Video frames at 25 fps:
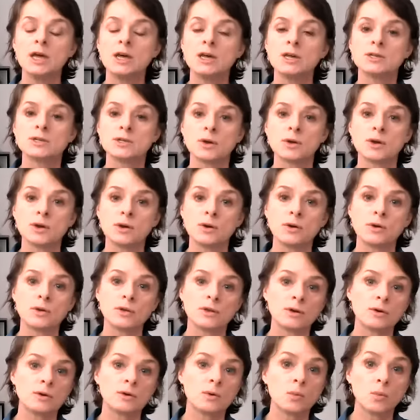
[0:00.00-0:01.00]
So
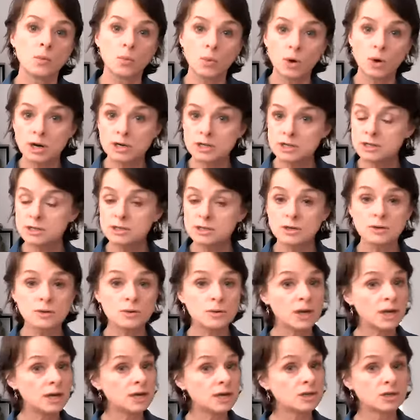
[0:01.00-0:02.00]
your work to do,
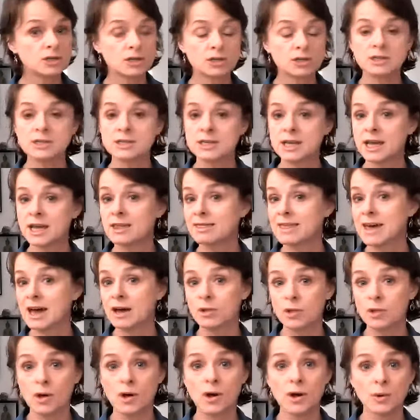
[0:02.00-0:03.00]
and it shouldn't take
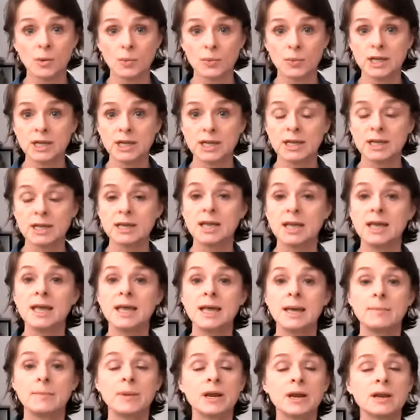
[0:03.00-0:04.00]
that long really,
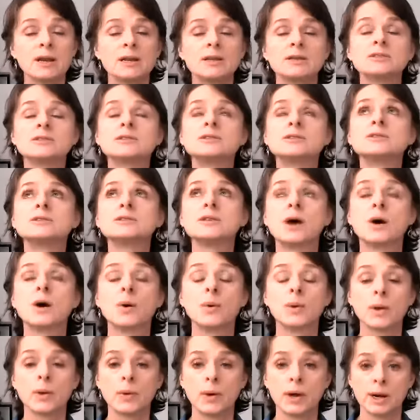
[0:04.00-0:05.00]
but it is so
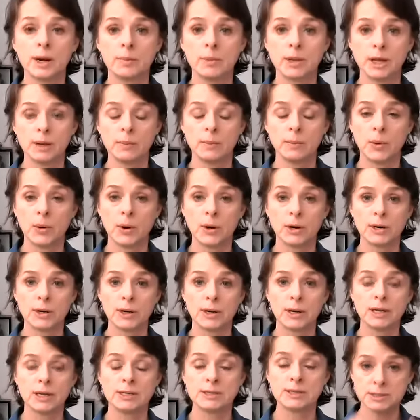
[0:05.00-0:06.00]
incredibly
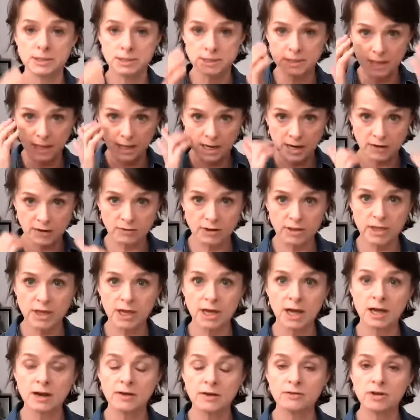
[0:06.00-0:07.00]
important, is to take
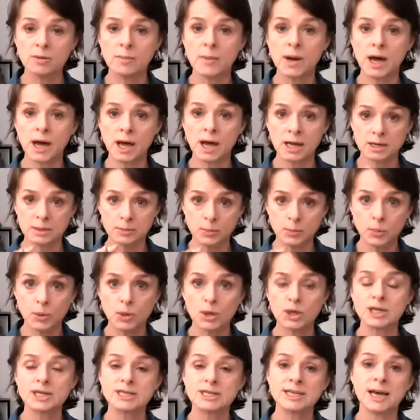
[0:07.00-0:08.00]
everything out of your mind,
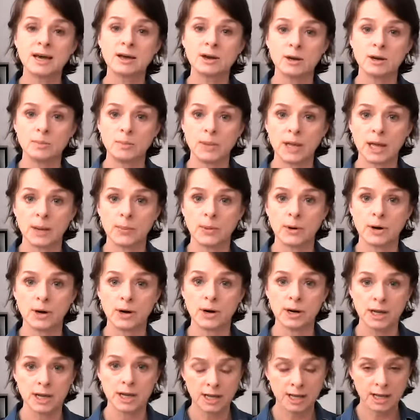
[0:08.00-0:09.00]
put it down on
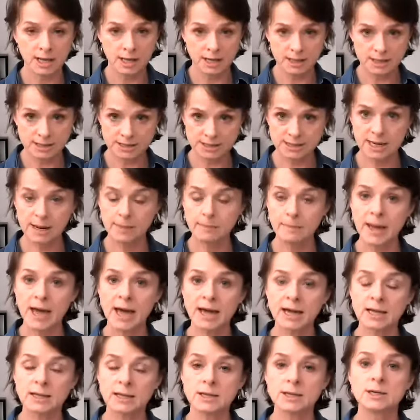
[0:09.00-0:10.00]
paper, step
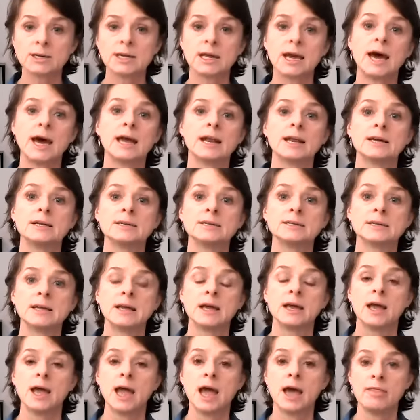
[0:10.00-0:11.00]
back and look at it,
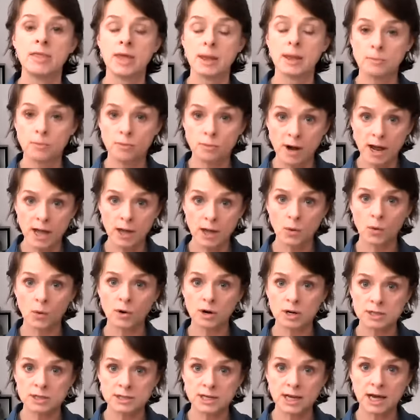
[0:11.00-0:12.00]
and then
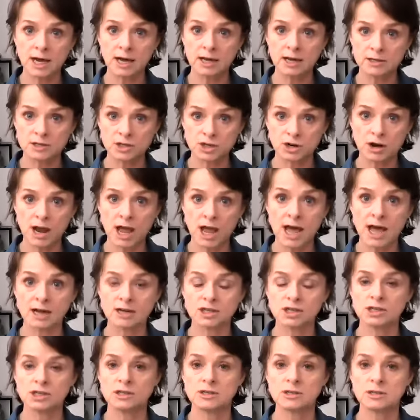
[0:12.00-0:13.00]
prioritize your
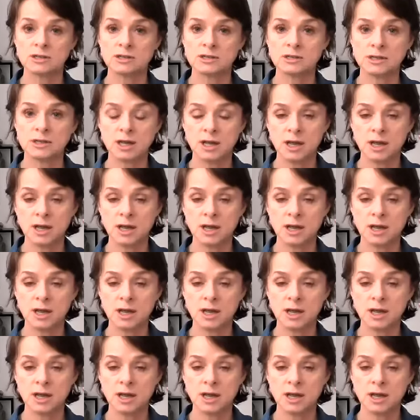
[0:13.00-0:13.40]
actions.